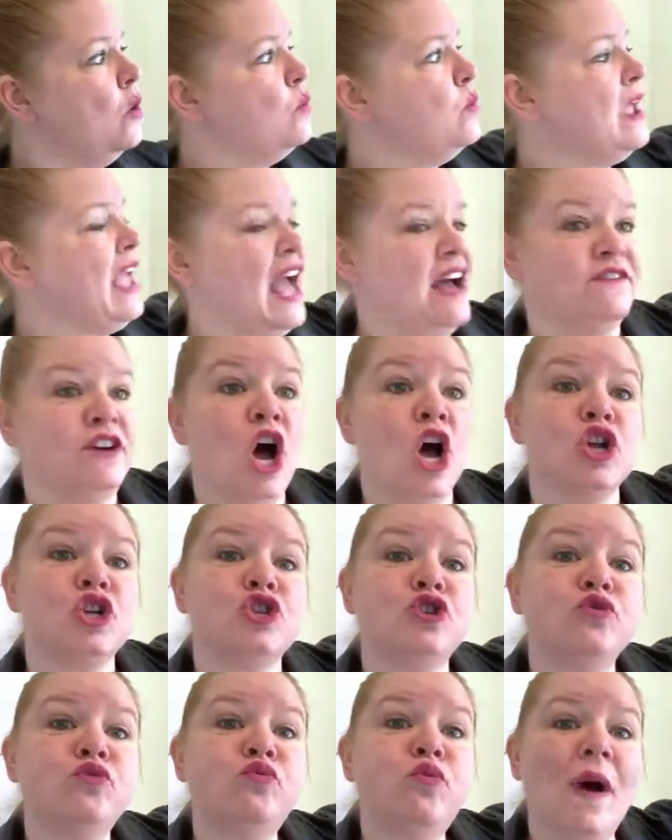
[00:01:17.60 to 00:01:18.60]
We have
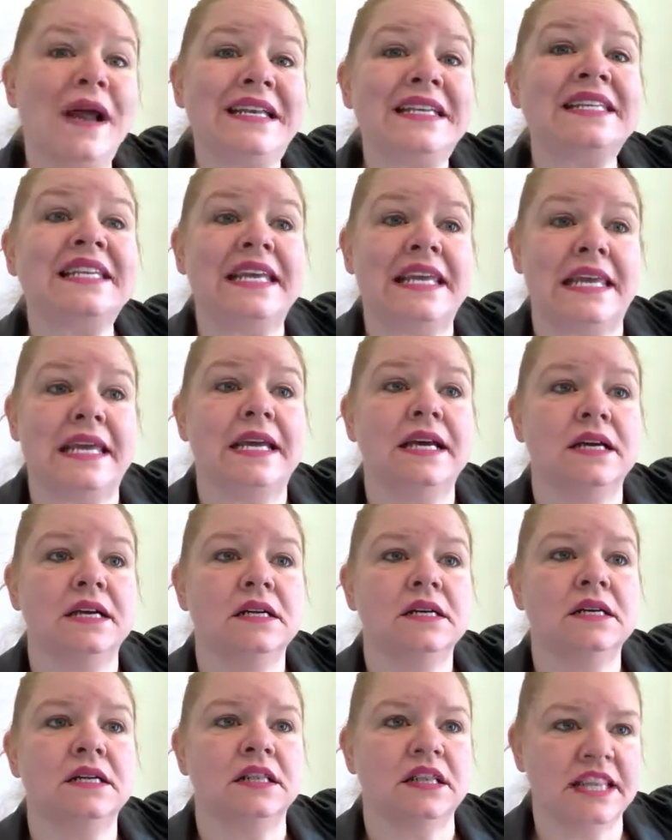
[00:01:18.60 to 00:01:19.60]
20
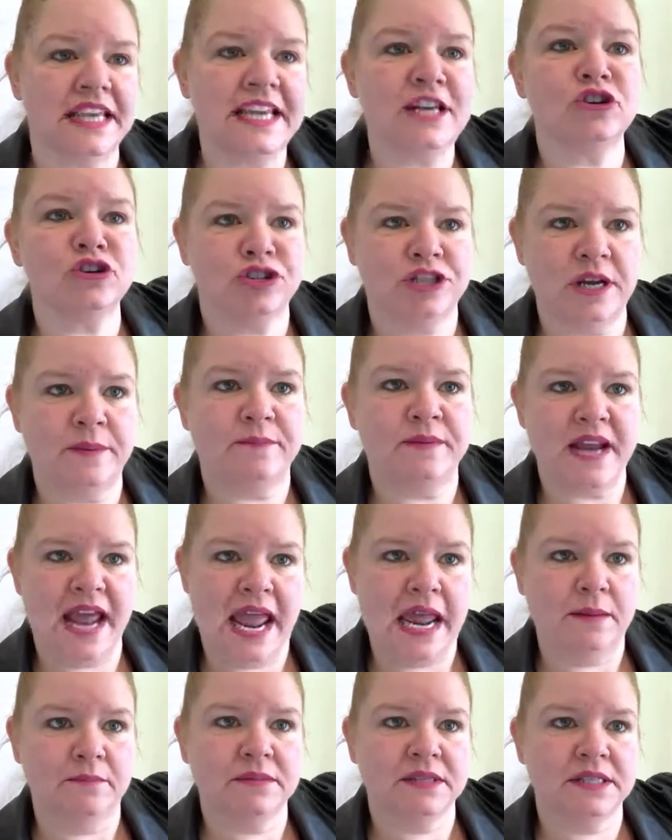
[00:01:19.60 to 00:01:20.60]
leadership
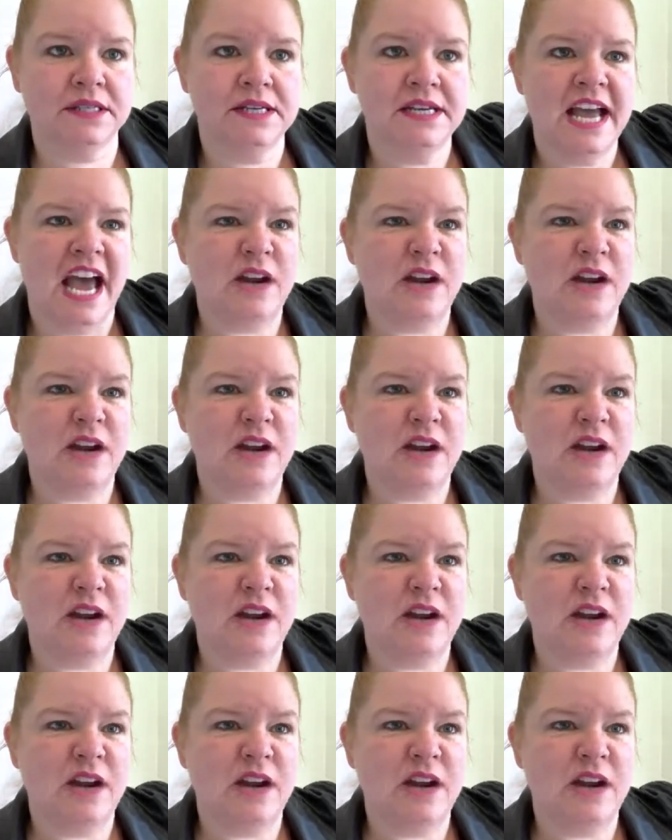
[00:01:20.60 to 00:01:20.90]
names,